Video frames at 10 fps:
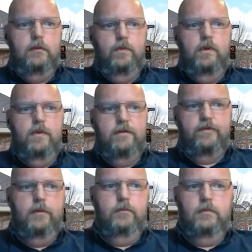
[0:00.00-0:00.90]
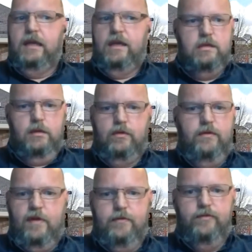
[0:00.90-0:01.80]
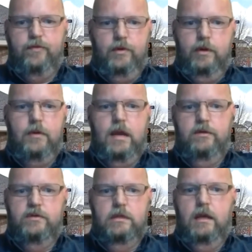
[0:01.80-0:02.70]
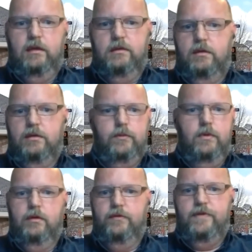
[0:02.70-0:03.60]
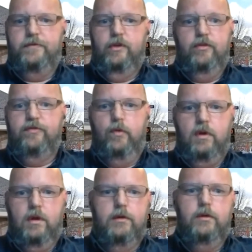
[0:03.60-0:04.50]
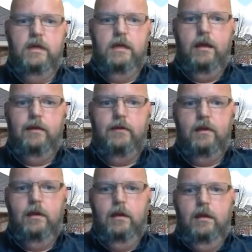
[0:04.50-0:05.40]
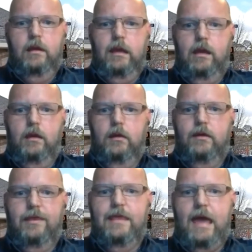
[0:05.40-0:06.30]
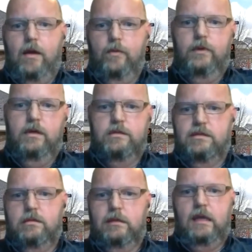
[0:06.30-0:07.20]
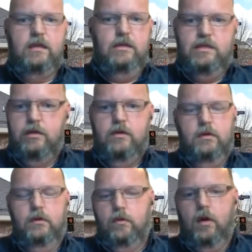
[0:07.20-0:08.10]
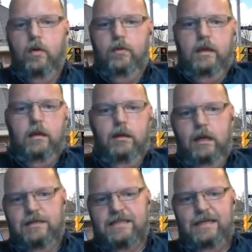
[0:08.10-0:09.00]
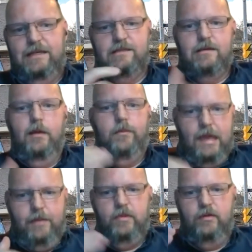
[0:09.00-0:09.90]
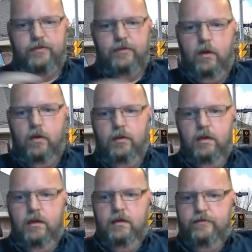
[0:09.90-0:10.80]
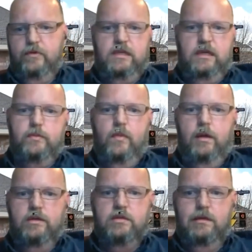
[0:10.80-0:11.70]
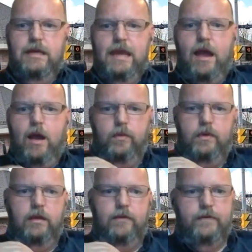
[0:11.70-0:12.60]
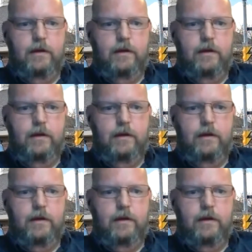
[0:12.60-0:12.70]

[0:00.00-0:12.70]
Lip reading: We went from, like I said, 35 or 40 riders a night to 350 or 400 a night. And that continued to grow and see some ebb and flow for 6 months. Now we